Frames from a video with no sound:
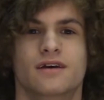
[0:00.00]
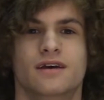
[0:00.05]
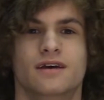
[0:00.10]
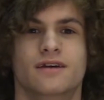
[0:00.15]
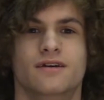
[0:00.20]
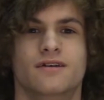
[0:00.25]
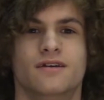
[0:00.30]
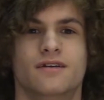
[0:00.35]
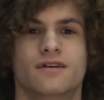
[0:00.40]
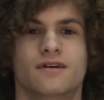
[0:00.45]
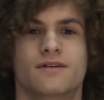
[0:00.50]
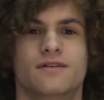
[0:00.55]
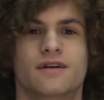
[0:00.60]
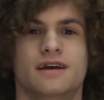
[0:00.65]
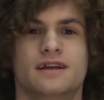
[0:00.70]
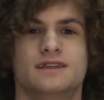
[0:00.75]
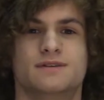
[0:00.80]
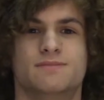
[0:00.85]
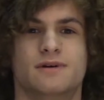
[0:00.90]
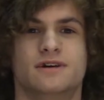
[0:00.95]
You can
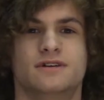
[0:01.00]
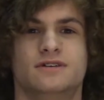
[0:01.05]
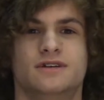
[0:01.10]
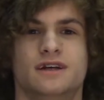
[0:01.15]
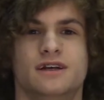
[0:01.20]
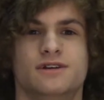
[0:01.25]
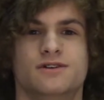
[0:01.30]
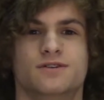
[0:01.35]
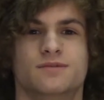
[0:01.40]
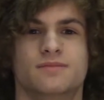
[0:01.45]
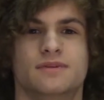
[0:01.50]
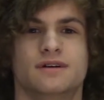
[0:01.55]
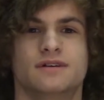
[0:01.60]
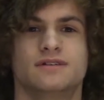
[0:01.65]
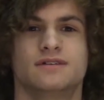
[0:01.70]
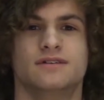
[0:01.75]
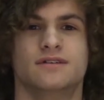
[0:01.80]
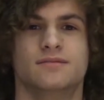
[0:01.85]
donate spare change or bills in